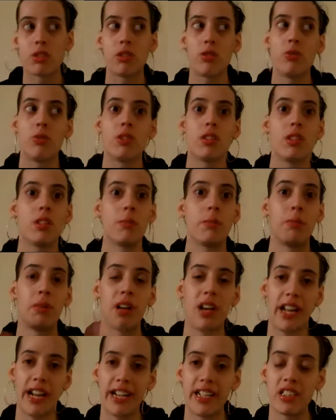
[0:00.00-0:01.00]
You could
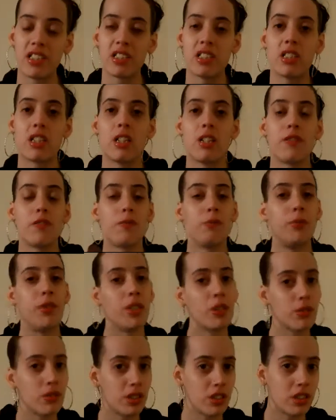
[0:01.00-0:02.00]
plant stuff,
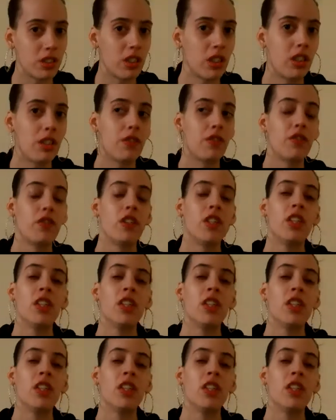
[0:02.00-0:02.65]
build stuff.